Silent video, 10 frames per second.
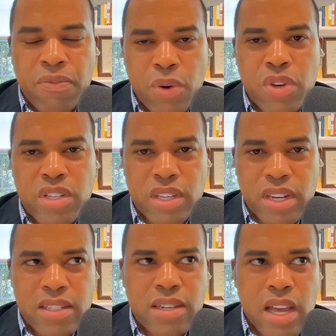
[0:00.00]
focus. And
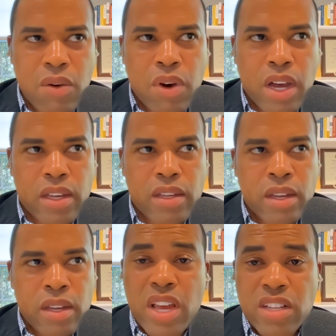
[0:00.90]
that's how I
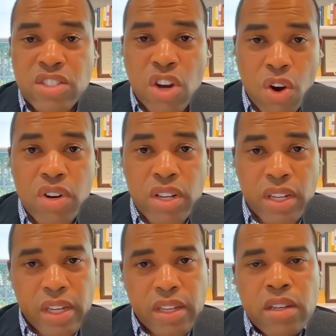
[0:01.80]

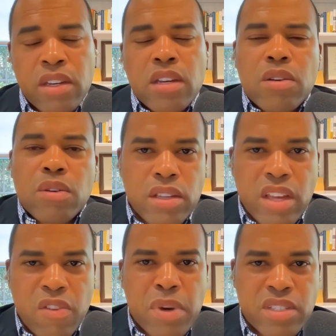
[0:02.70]
internally
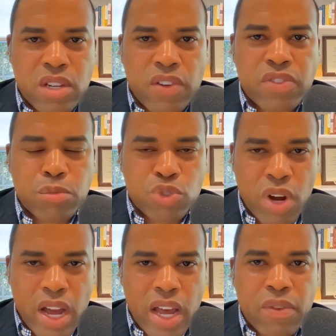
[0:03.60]
gave myself some
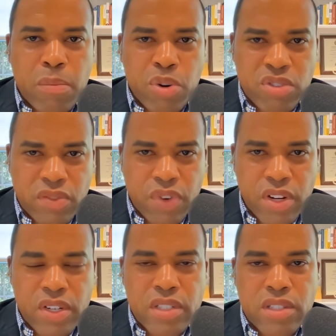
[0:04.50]
drive and
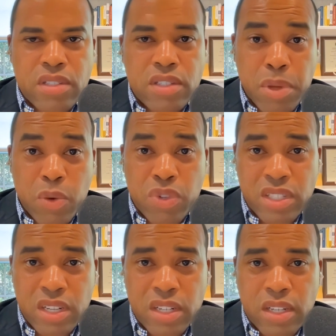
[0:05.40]
perseverance to be
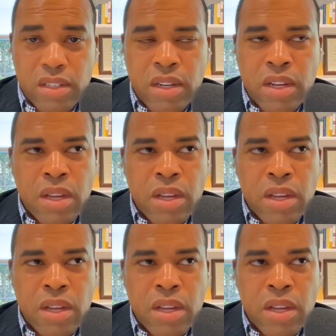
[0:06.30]
resilient.